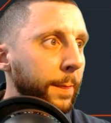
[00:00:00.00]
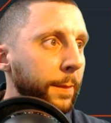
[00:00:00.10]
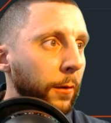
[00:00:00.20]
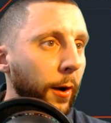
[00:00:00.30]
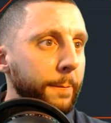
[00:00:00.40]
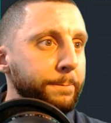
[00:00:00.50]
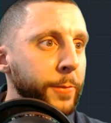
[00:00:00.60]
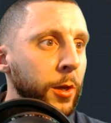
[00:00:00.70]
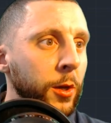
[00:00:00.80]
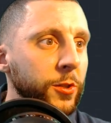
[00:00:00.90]
Alright,
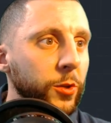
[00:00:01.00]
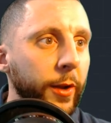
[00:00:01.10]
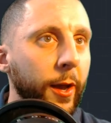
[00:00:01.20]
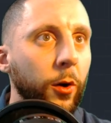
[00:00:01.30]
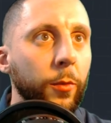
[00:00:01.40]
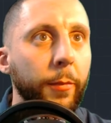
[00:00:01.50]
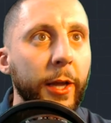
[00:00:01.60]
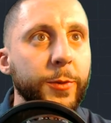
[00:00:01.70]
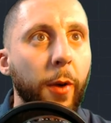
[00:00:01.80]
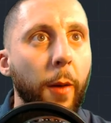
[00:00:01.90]
so now
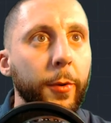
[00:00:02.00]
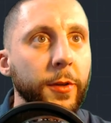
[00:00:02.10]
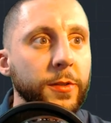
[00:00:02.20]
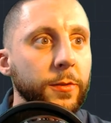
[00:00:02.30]
match properties